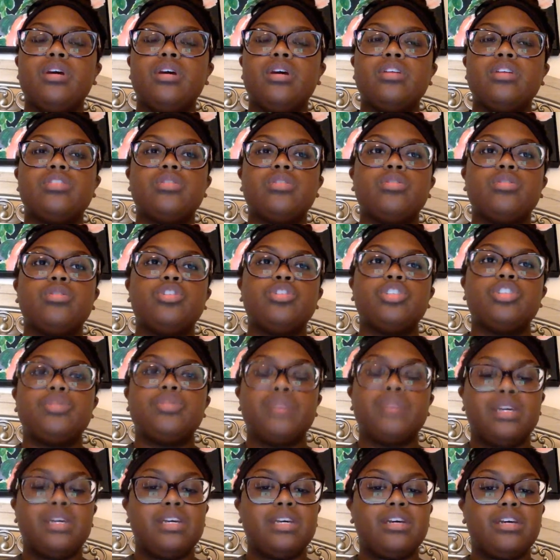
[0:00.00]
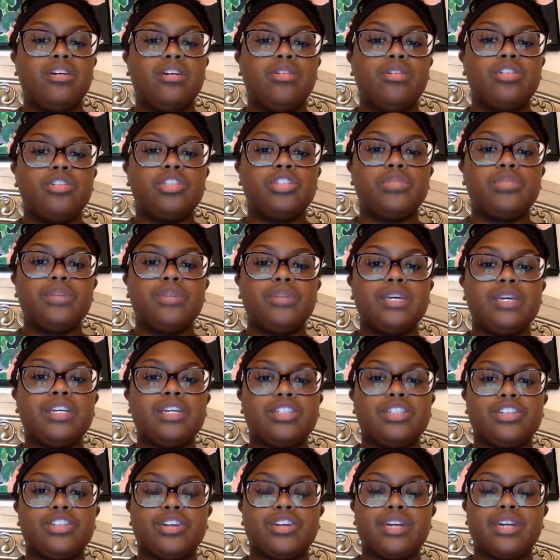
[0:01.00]
so it would just be
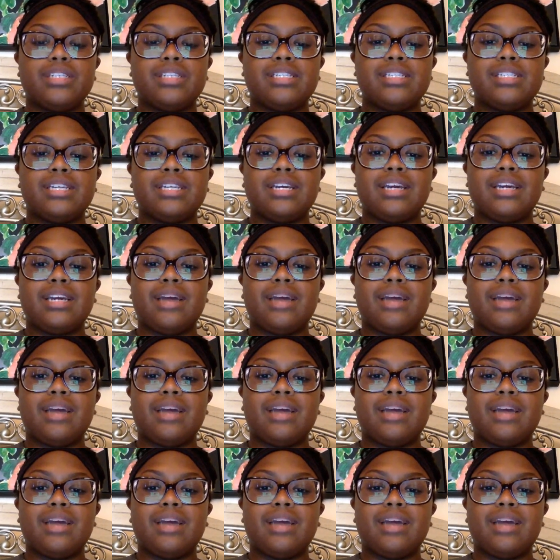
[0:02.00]
interesting.